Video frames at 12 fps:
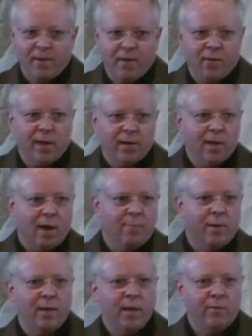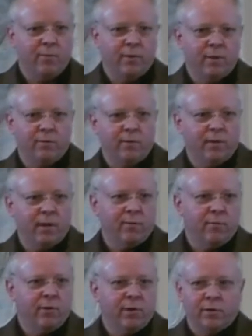Okay, Tom, and
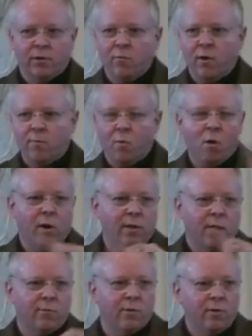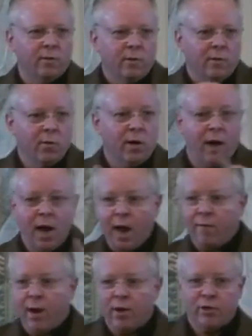then we'll just do one more, and then we're going to
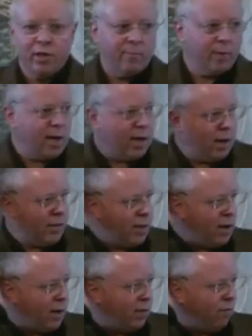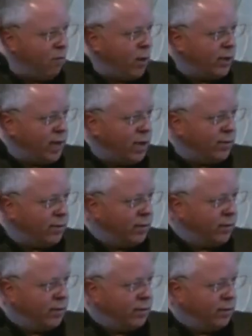have actually a meeting, I think, on the 14th.
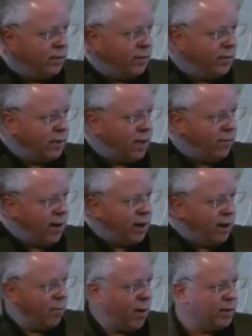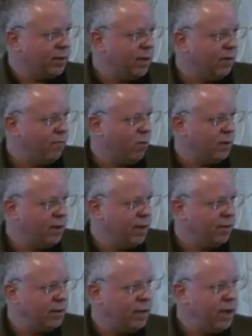Is that right? On Wednesday, the
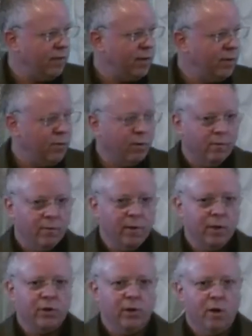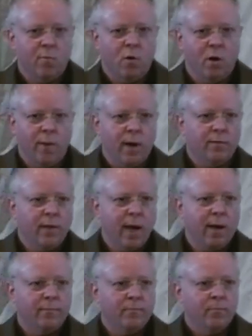14th in the evening, we'll let you know more about
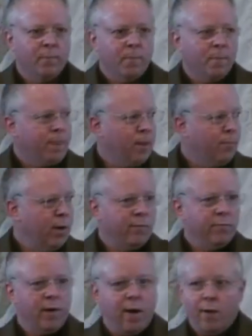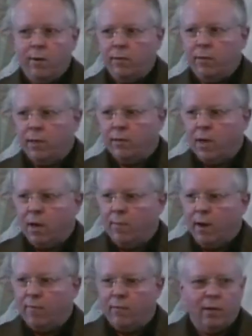that. But for now, I'll let Tom
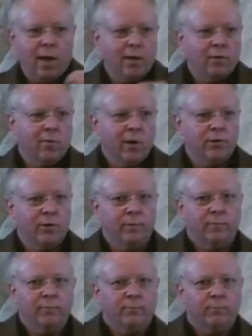have the last question.